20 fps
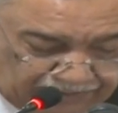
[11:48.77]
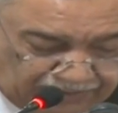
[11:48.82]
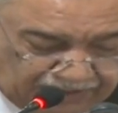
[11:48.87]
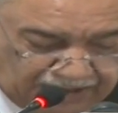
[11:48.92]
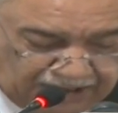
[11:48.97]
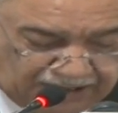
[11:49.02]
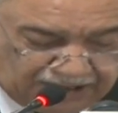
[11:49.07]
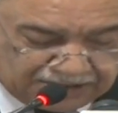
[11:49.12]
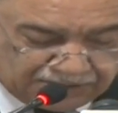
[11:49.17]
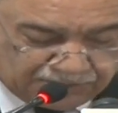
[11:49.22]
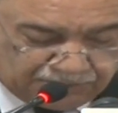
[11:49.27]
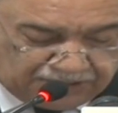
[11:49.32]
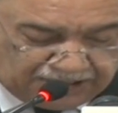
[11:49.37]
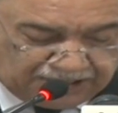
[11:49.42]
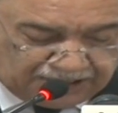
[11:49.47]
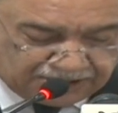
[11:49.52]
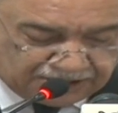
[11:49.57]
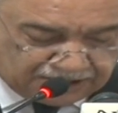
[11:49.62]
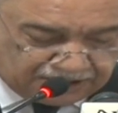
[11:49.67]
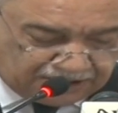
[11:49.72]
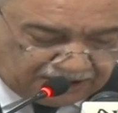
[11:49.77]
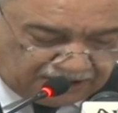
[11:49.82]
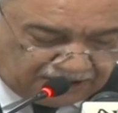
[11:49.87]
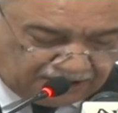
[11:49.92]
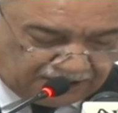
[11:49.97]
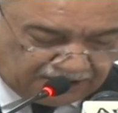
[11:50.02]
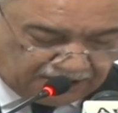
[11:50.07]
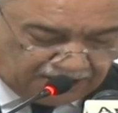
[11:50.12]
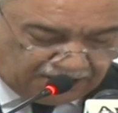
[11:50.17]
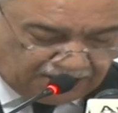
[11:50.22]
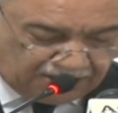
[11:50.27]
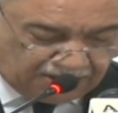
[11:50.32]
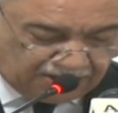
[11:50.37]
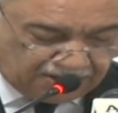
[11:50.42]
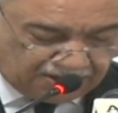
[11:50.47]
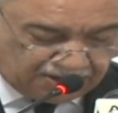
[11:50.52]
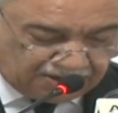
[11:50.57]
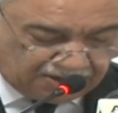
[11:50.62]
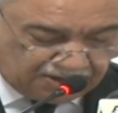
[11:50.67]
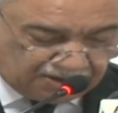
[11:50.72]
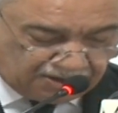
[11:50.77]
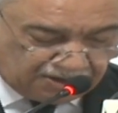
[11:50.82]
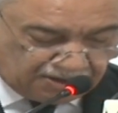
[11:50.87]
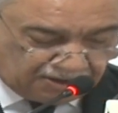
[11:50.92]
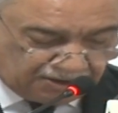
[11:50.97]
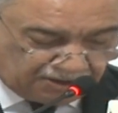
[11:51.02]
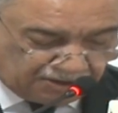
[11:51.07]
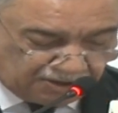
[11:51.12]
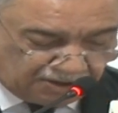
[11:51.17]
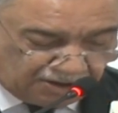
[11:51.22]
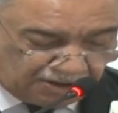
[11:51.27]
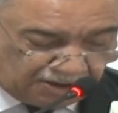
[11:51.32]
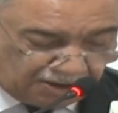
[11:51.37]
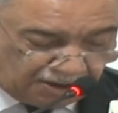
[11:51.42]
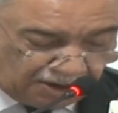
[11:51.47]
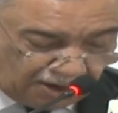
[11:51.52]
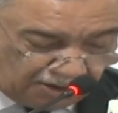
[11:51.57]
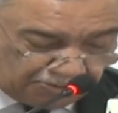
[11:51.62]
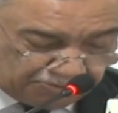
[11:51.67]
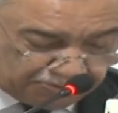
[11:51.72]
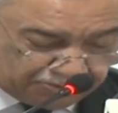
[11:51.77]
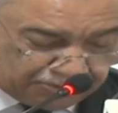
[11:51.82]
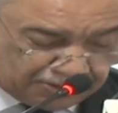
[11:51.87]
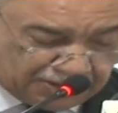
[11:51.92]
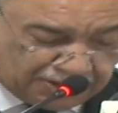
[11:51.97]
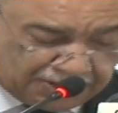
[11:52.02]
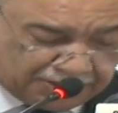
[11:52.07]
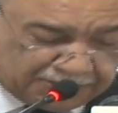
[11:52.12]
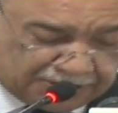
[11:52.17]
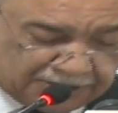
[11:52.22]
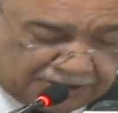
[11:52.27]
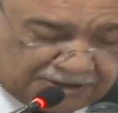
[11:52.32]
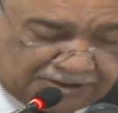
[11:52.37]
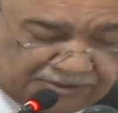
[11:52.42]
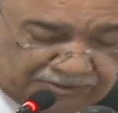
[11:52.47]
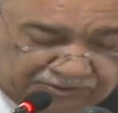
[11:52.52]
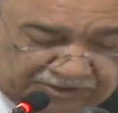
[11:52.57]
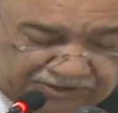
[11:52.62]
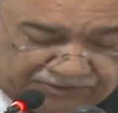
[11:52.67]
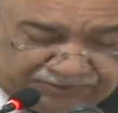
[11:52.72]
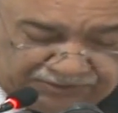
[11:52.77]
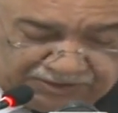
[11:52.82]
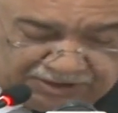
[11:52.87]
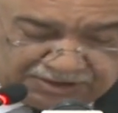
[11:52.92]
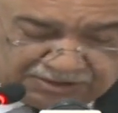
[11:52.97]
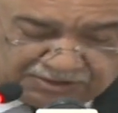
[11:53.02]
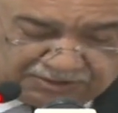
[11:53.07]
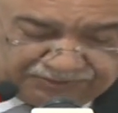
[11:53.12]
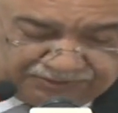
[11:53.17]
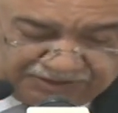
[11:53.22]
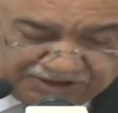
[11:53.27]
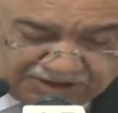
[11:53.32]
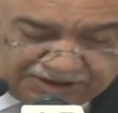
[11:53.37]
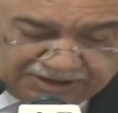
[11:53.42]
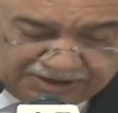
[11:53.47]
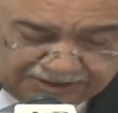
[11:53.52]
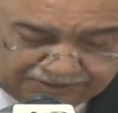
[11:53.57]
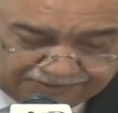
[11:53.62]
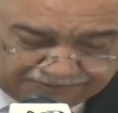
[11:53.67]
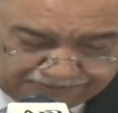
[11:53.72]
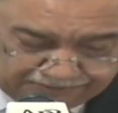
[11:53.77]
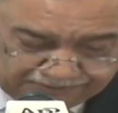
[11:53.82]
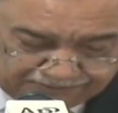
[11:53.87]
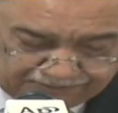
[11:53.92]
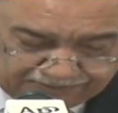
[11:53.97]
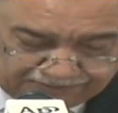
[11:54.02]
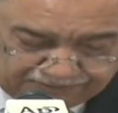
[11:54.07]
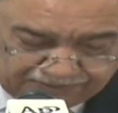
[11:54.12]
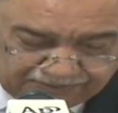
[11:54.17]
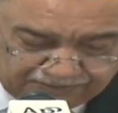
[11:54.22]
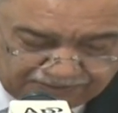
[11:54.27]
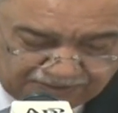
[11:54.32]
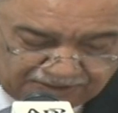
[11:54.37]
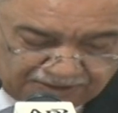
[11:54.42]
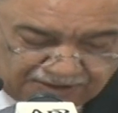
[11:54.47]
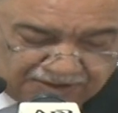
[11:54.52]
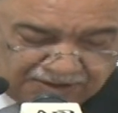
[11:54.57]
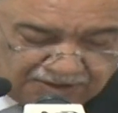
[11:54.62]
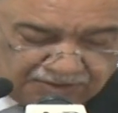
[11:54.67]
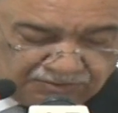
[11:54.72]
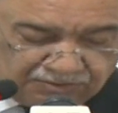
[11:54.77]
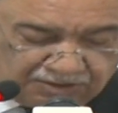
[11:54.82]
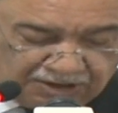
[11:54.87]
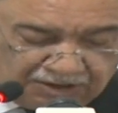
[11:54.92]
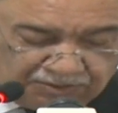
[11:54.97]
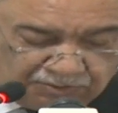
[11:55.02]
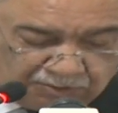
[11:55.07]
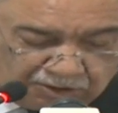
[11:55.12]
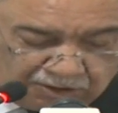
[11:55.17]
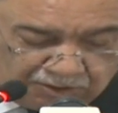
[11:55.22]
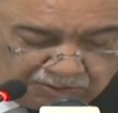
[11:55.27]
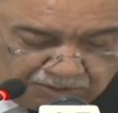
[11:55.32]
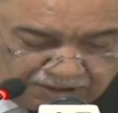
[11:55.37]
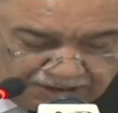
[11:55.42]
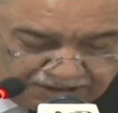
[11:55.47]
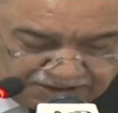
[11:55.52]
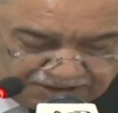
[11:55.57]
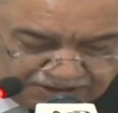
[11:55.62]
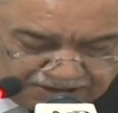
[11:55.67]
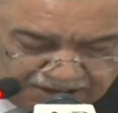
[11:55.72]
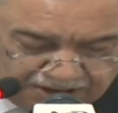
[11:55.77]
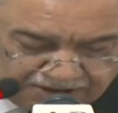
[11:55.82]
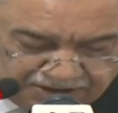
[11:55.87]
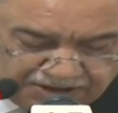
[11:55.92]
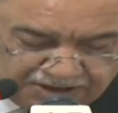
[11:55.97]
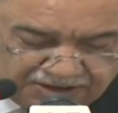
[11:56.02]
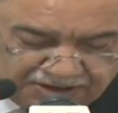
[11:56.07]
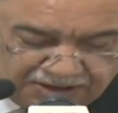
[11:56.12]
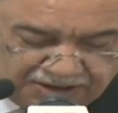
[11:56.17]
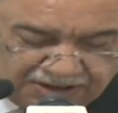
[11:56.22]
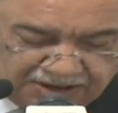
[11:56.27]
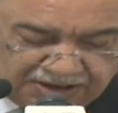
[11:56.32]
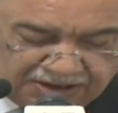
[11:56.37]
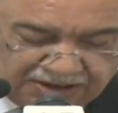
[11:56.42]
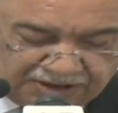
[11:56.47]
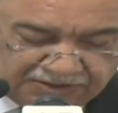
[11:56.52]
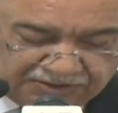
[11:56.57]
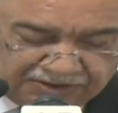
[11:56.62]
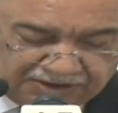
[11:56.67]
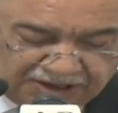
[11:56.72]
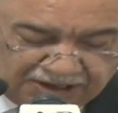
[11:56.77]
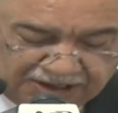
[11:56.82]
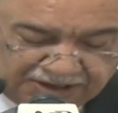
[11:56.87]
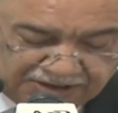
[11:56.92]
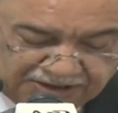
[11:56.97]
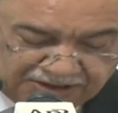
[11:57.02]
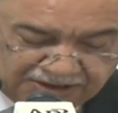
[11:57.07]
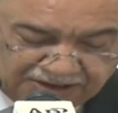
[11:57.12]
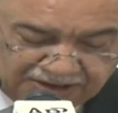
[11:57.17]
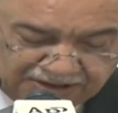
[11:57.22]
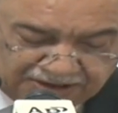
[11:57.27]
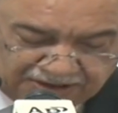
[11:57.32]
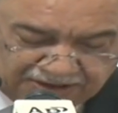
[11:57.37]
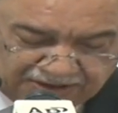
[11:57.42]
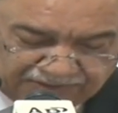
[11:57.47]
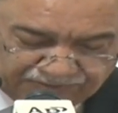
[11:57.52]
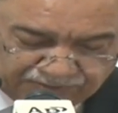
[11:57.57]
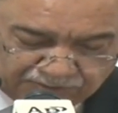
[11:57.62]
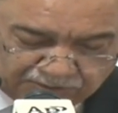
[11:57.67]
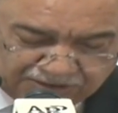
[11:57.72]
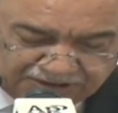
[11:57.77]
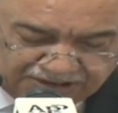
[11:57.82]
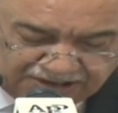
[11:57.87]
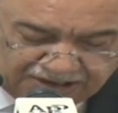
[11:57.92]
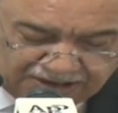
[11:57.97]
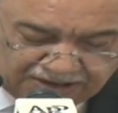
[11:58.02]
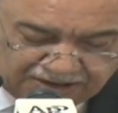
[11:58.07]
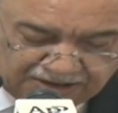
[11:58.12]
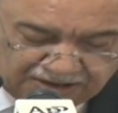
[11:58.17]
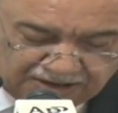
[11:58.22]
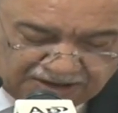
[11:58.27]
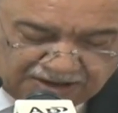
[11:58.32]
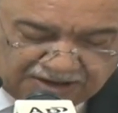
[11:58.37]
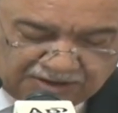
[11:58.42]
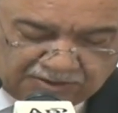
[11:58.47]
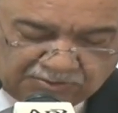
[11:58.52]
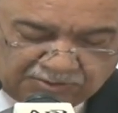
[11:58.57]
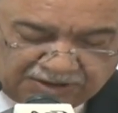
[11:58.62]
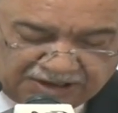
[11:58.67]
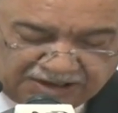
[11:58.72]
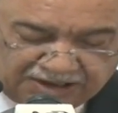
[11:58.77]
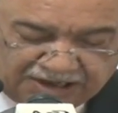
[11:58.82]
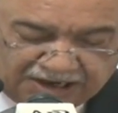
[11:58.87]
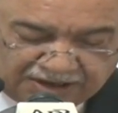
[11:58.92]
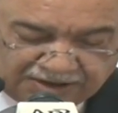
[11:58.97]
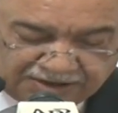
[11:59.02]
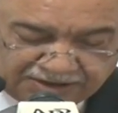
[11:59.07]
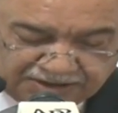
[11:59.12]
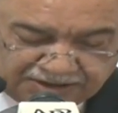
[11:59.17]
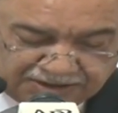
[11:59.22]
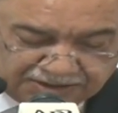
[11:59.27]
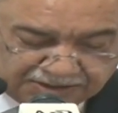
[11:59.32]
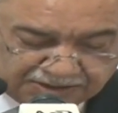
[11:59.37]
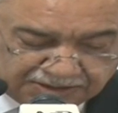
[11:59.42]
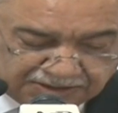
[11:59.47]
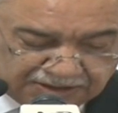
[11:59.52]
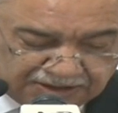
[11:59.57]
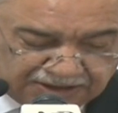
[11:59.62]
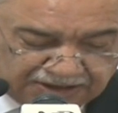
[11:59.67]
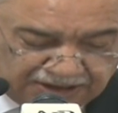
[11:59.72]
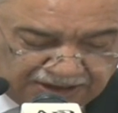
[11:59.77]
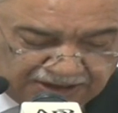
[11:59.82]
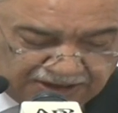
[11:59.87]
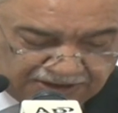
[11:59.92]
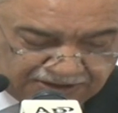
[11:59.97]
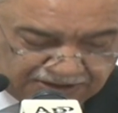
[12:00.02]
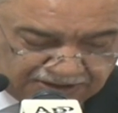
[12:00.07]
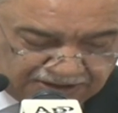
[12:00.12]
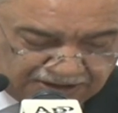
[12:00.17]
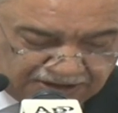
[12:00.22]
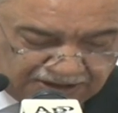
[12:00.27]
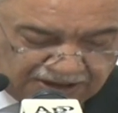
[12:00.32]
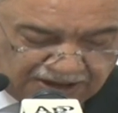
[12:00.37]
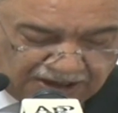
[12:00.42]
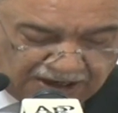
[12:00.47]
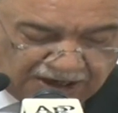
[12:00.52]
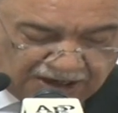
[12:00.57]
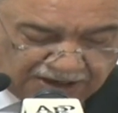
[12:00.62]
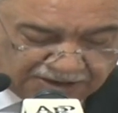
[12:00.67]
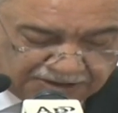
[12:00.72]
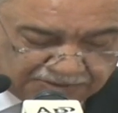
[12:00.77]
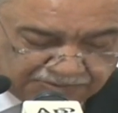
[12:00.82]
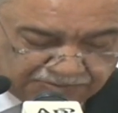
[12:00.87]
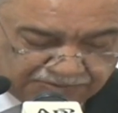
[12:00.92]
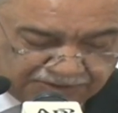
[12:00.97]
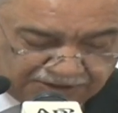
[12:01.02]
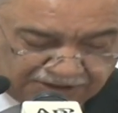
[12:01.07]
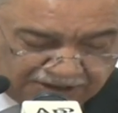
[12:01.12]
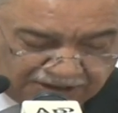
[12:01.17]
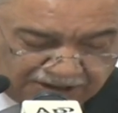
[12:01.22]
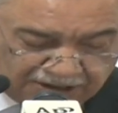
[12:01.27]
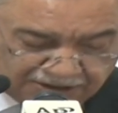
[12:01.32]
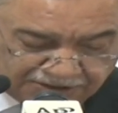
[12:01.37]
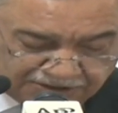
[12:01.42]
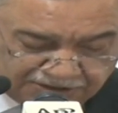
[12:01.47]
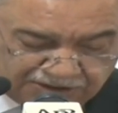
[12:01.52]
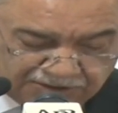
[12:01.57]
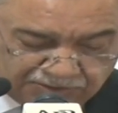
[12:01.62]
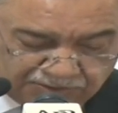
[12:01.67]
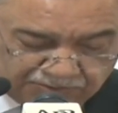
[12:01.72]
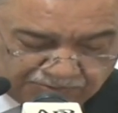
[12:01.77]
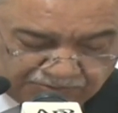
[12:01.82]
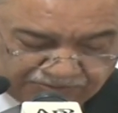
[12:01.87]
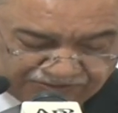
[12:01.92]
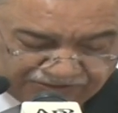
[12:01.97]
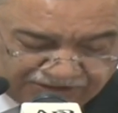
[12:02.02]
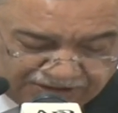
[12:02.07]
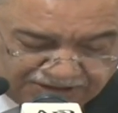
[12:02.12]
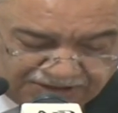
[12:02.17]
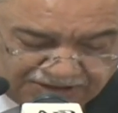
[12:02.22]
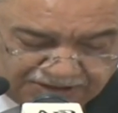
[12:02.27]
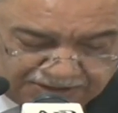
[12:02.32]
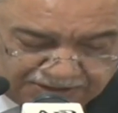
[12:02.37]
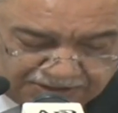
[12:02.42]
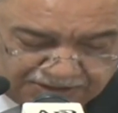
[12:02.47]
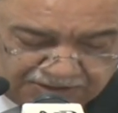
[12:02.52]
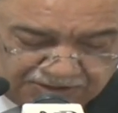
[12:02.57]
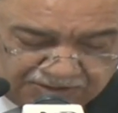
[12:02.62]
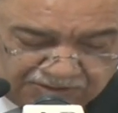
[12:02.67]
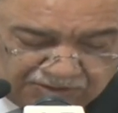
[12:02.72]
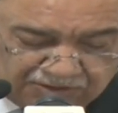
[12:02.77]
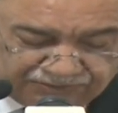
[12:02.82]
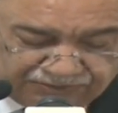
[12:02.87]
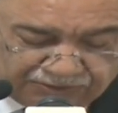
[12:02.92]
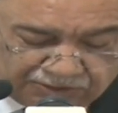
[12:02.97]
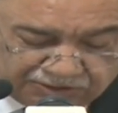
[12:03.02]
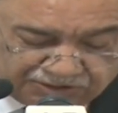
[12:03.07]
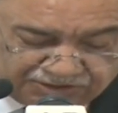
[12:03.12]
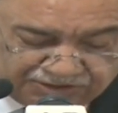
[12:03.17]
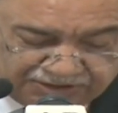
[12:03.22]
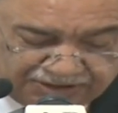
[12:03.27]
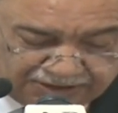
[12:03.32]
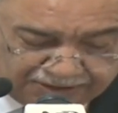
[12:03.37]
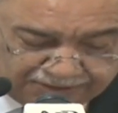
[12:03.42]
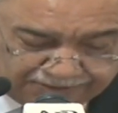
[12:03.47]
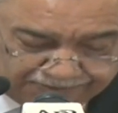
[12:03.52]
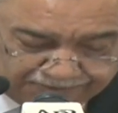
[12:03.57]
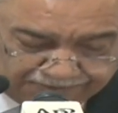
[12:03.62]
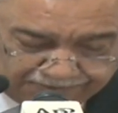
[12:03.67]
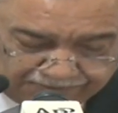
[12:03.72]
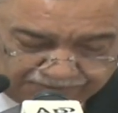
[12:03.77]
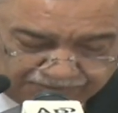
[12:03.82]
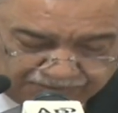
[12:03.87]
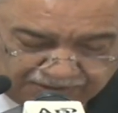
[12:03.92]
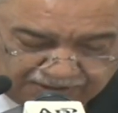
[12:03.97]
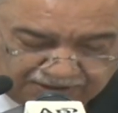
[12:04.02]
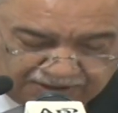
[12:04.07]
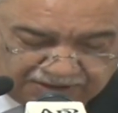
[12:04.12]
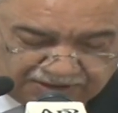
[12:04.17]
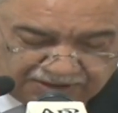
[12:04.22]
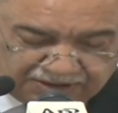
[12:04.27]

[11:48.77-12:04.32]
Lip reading: as well as King Humbert I of Italy. World War I started in the year 1914 when anarchists killed Archduke Ferdinand of Austria. The